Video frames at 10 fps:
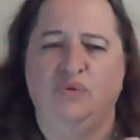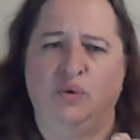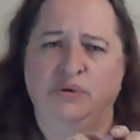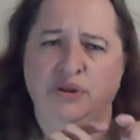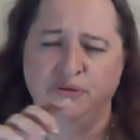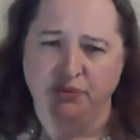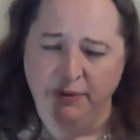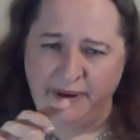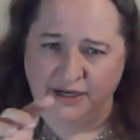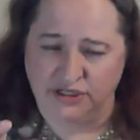When the
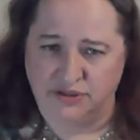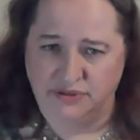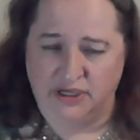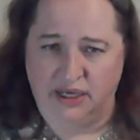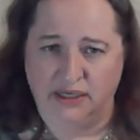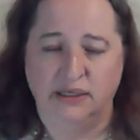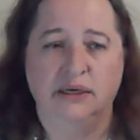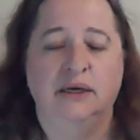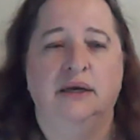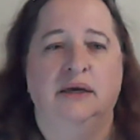3 patches are done,
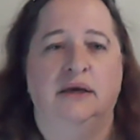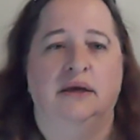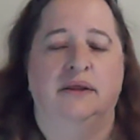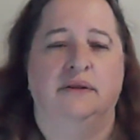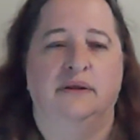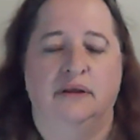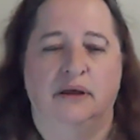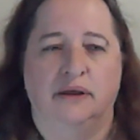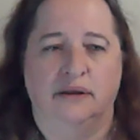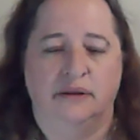
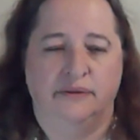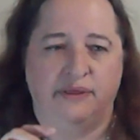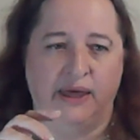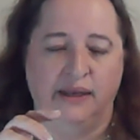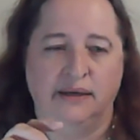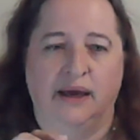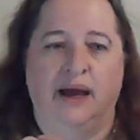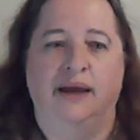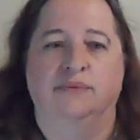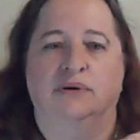then
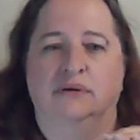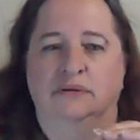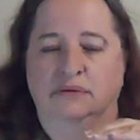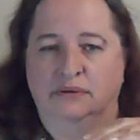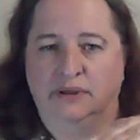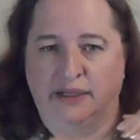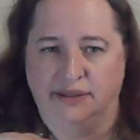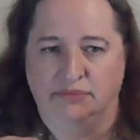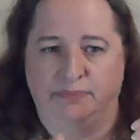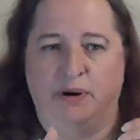I will cut
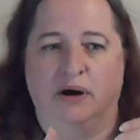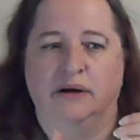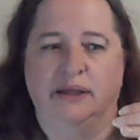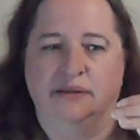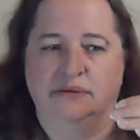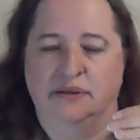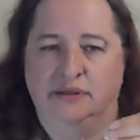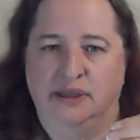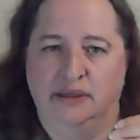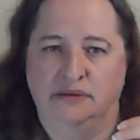them apart and
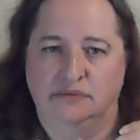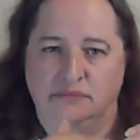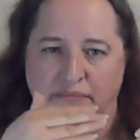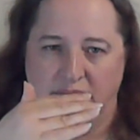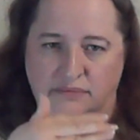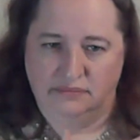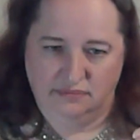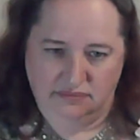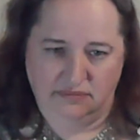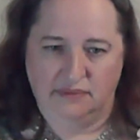then
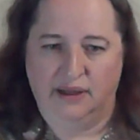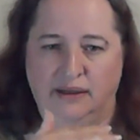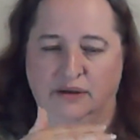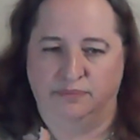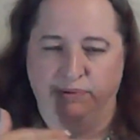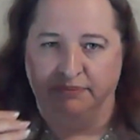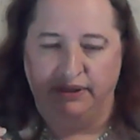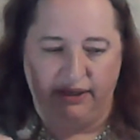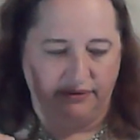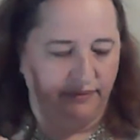put them
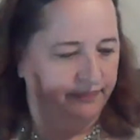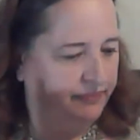together.